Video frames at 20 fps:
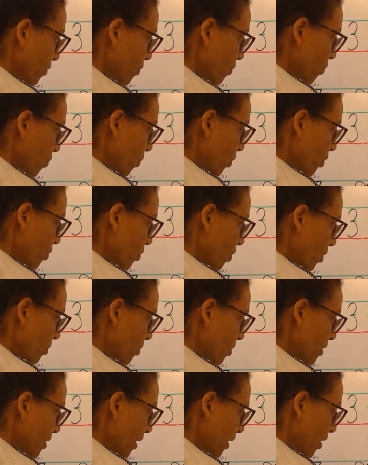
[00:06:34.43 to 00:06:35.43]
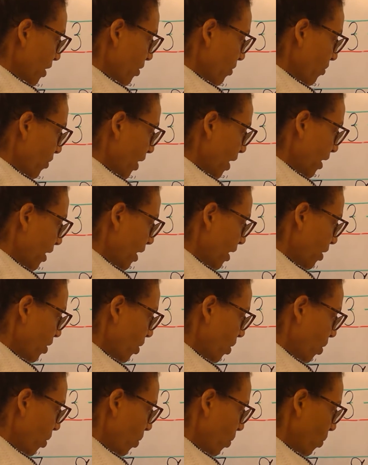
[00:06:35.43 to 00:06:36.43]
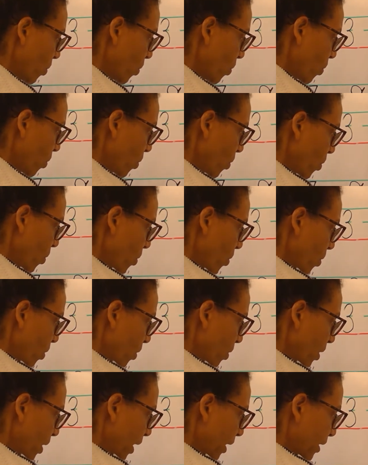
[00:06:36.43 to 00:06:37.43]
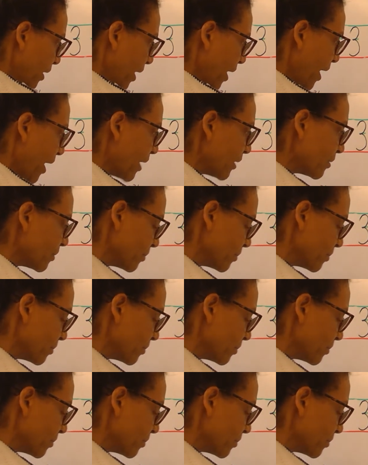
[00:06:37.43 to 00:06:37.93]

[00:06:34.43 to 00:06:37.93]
So it's almost like you're writing an O, like that.